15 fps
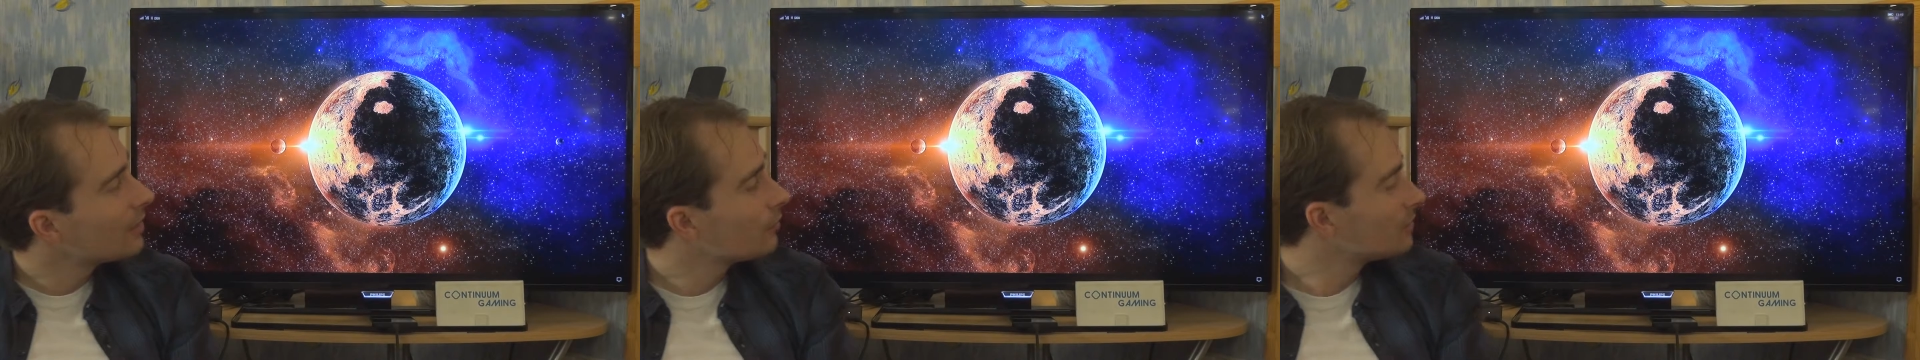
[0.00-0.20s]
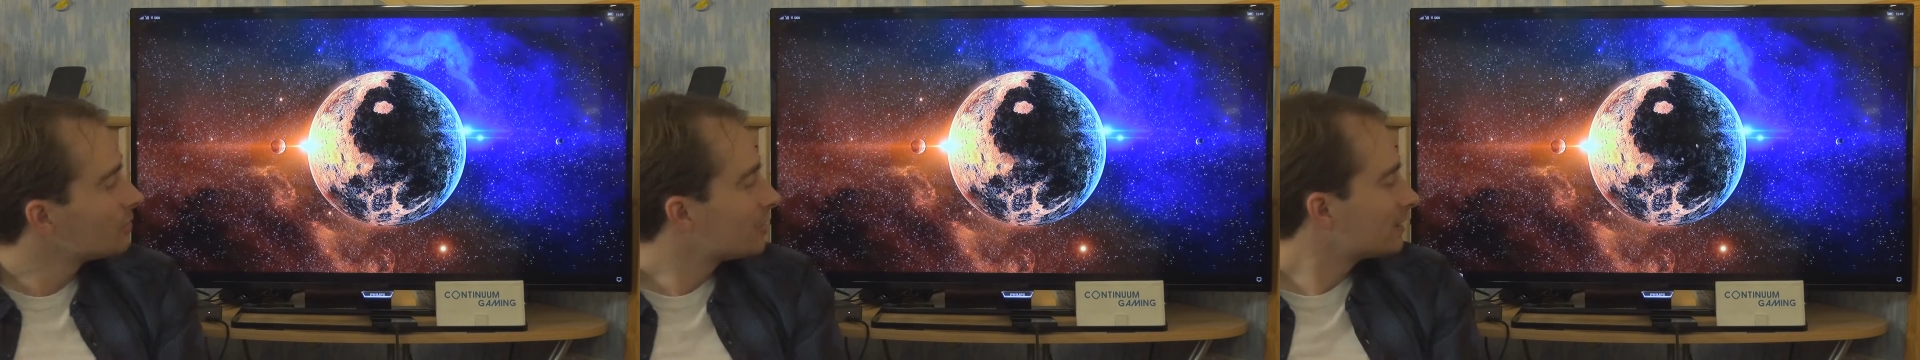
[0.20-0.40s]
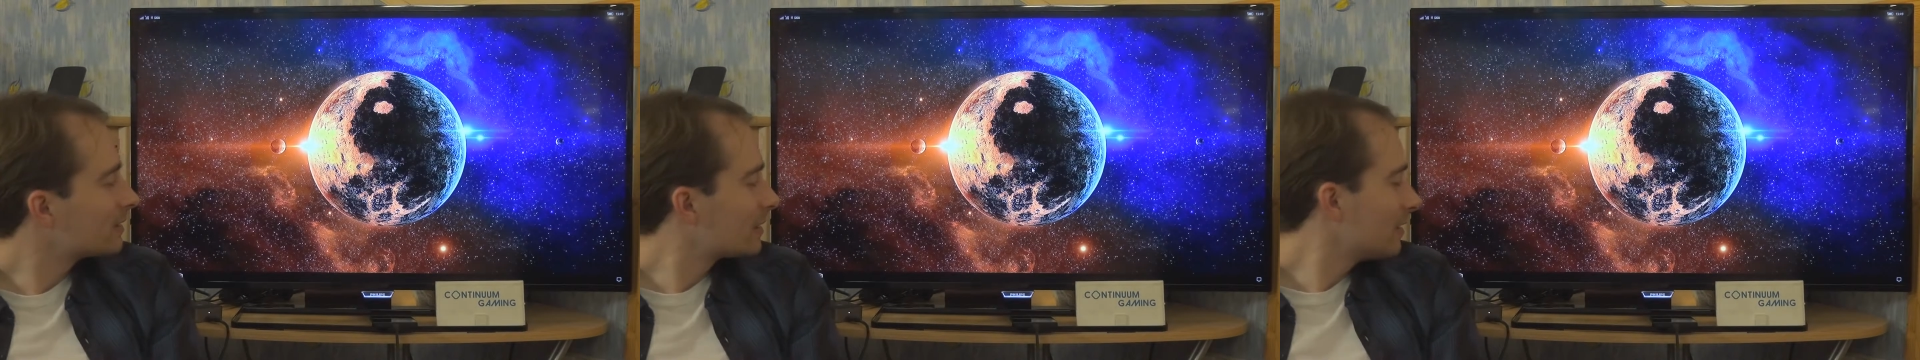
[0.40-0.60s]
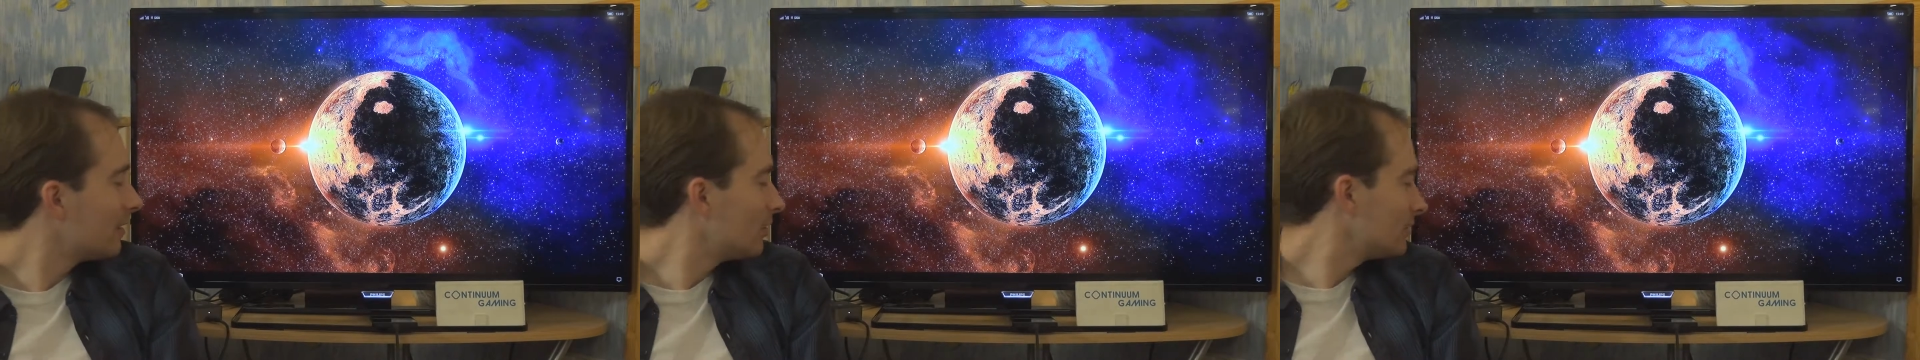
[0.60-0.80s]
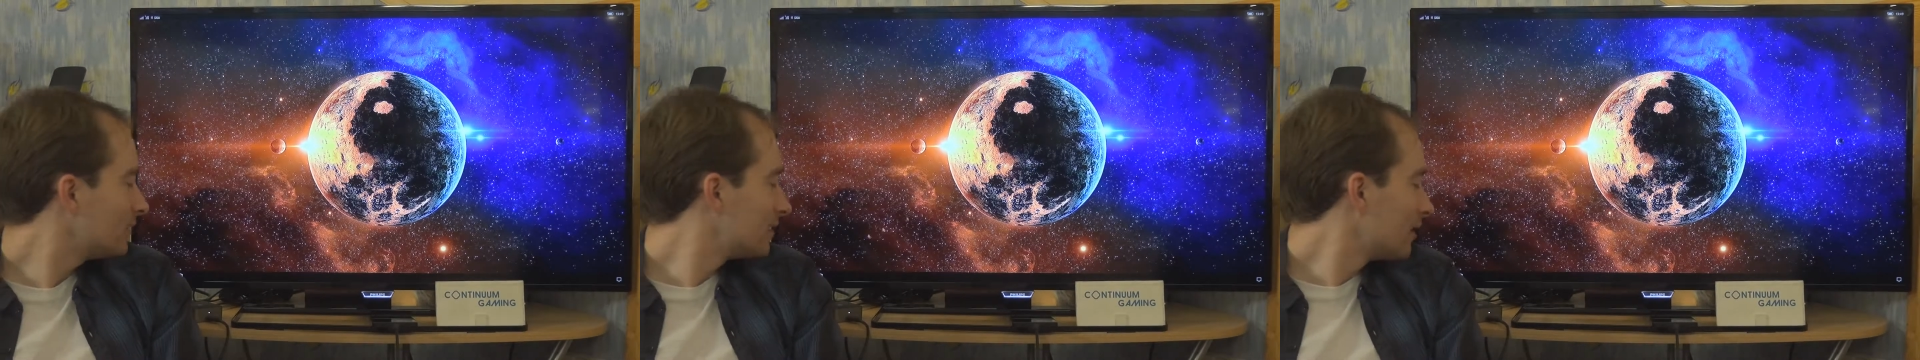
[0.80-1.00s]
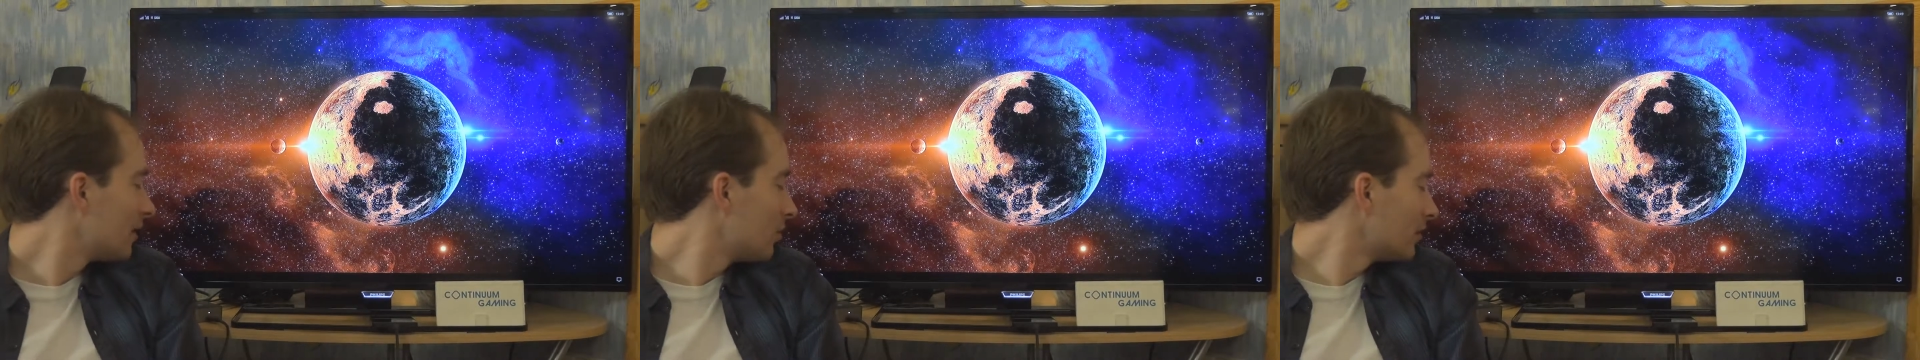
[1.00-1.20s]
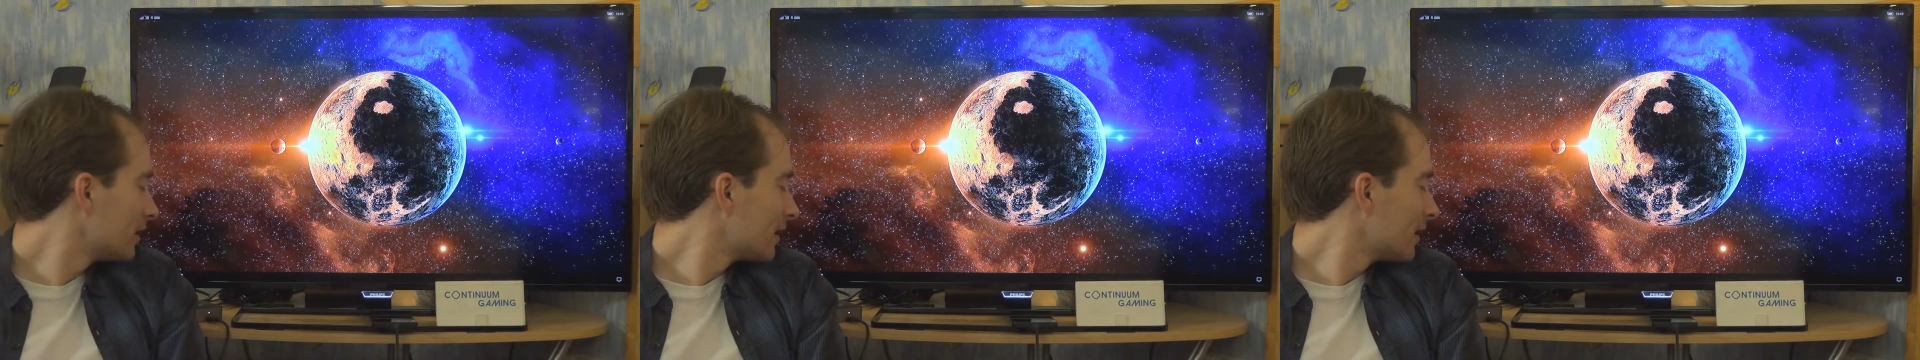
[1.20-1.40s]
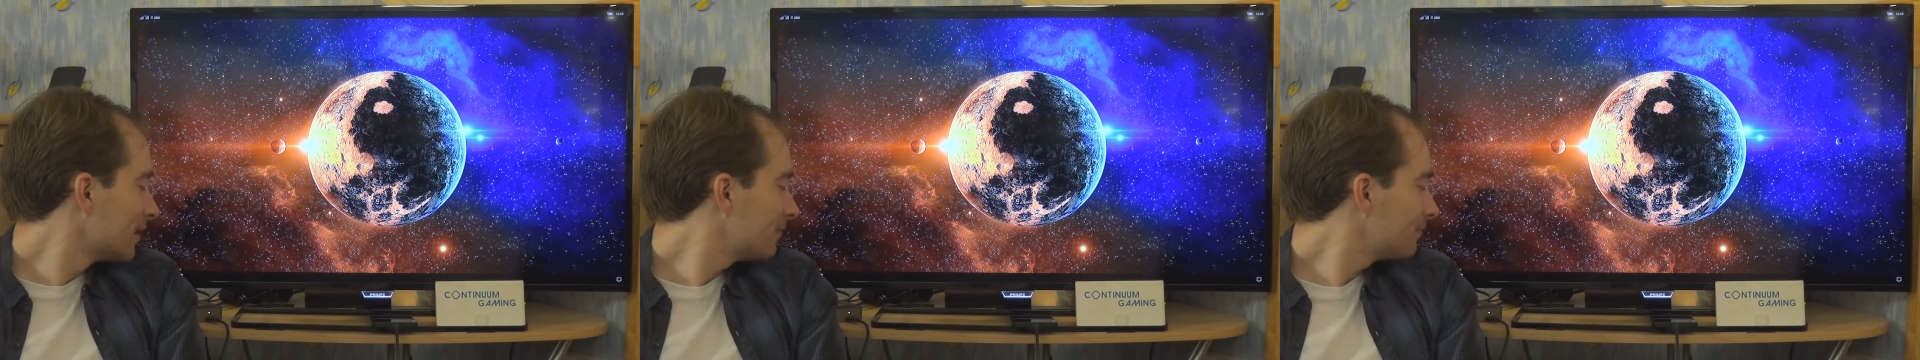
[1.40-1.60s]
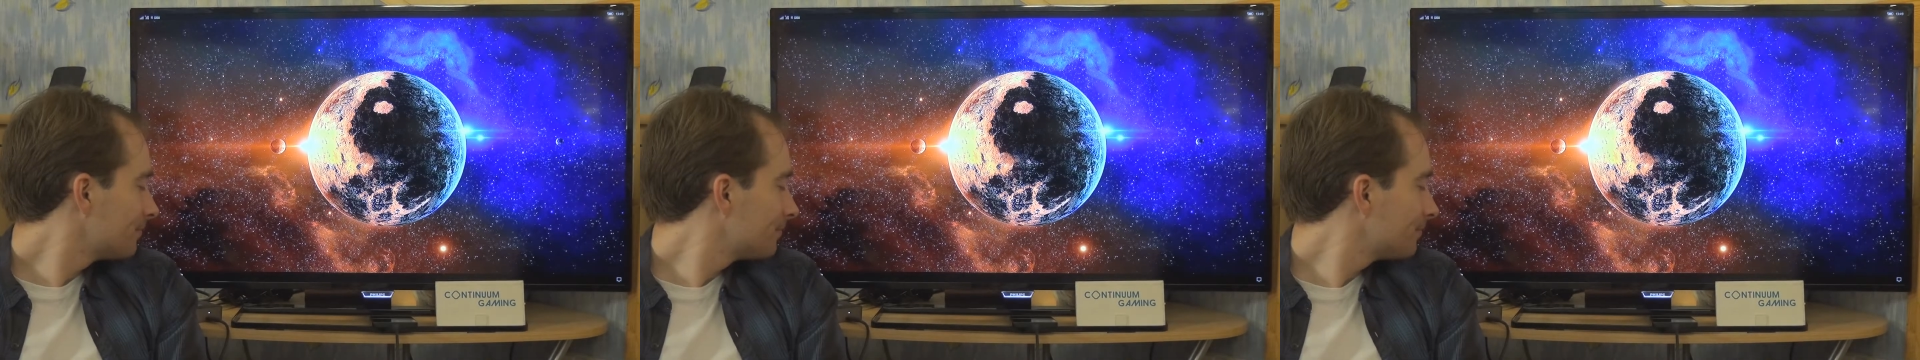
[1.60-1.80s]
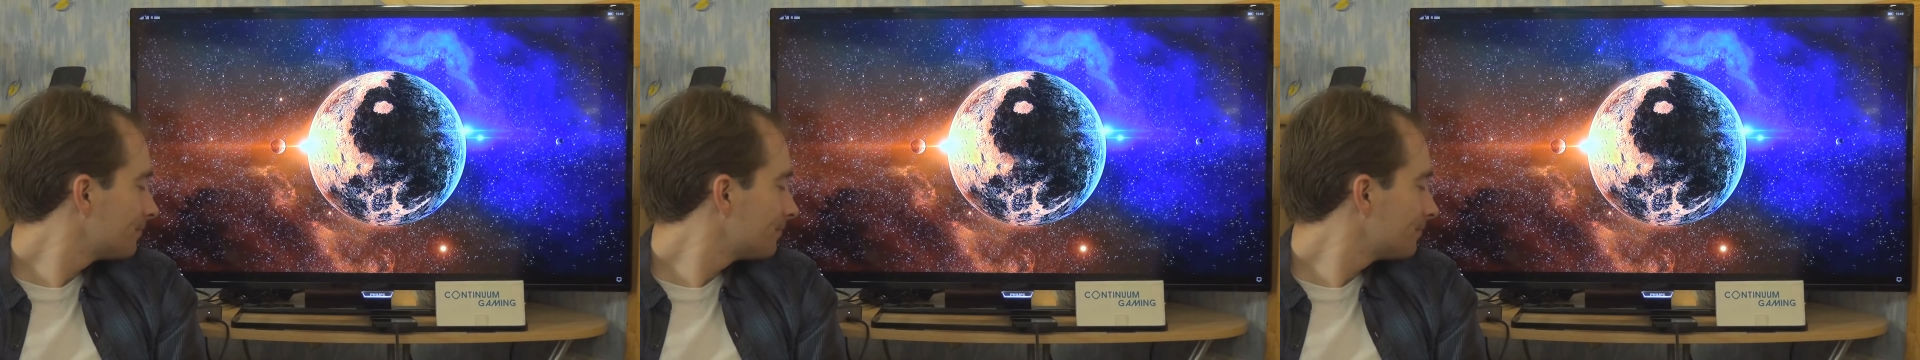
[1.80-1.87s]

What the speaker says: I will just close it down again